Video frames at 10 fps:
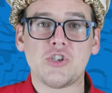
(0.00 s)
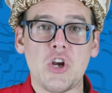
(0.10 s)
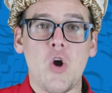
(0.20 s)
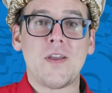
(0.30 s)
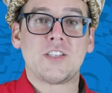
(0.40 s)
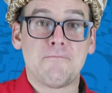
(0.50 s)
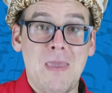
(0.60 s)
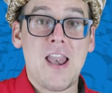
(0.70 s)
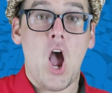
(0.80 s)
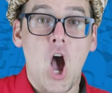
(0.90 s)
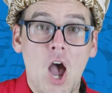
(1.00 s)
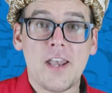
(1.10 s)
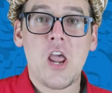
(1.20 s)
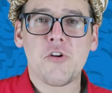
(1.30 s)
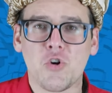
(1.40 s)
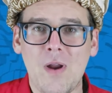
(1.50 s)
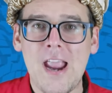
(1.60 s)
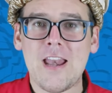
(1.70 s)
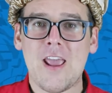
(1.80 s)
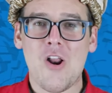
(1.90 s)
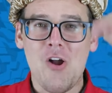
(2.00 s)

show it's been ungraded,